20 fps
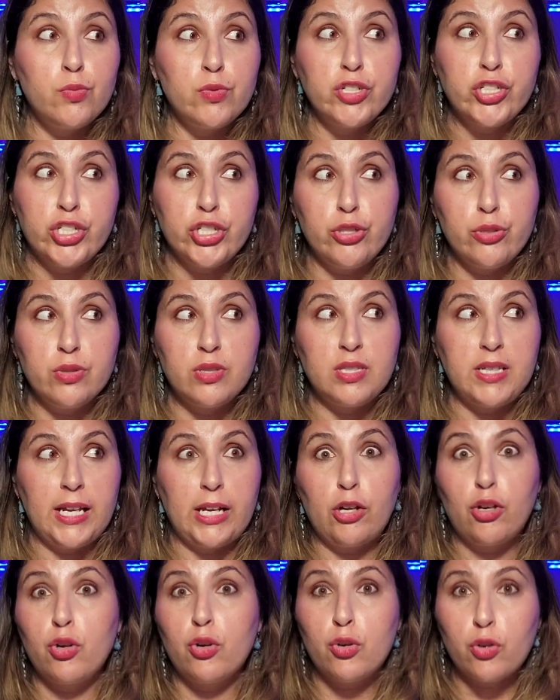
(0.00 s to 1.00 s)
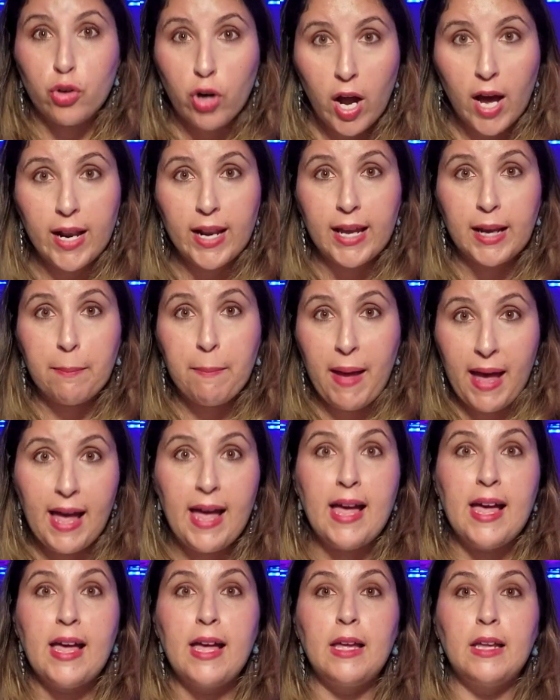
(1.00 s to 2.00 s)
reduce like chronic
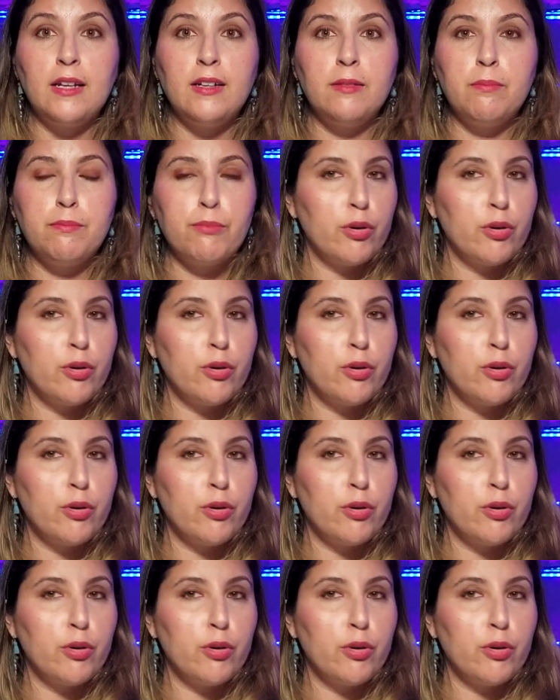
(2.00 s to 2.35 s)
pain,